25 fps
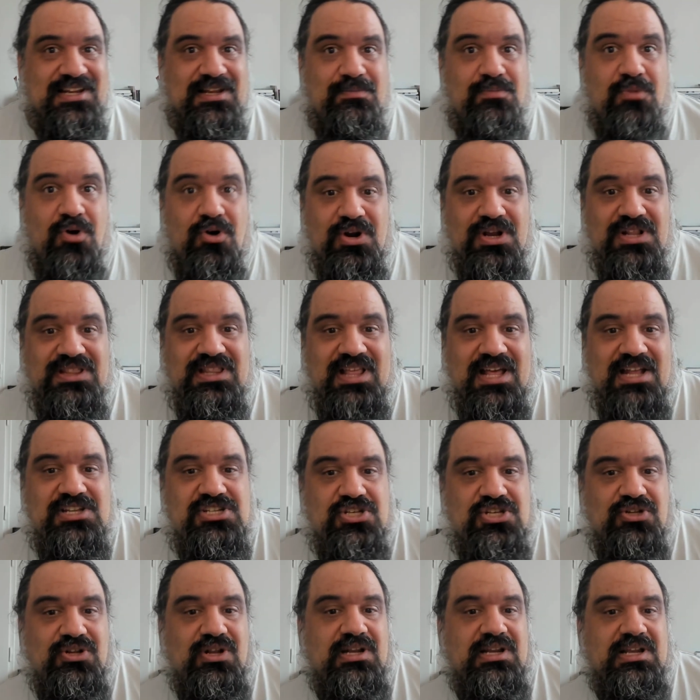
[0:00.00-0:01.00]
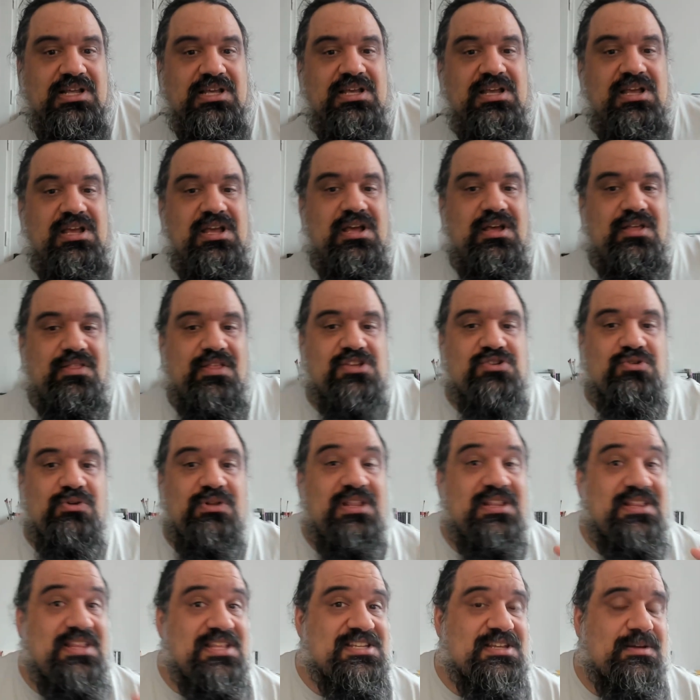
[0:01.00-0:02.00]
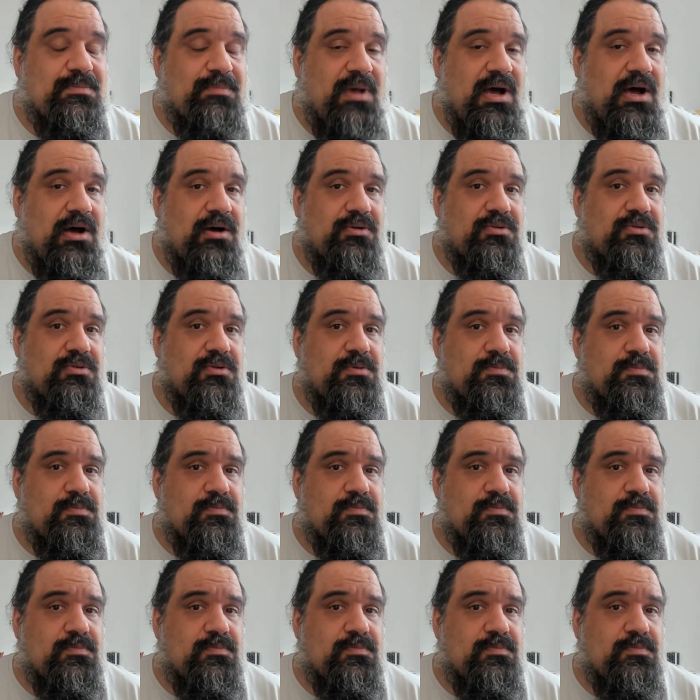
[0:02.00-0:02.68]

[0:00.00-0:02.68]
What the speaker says: more intentionally? That's what it is about.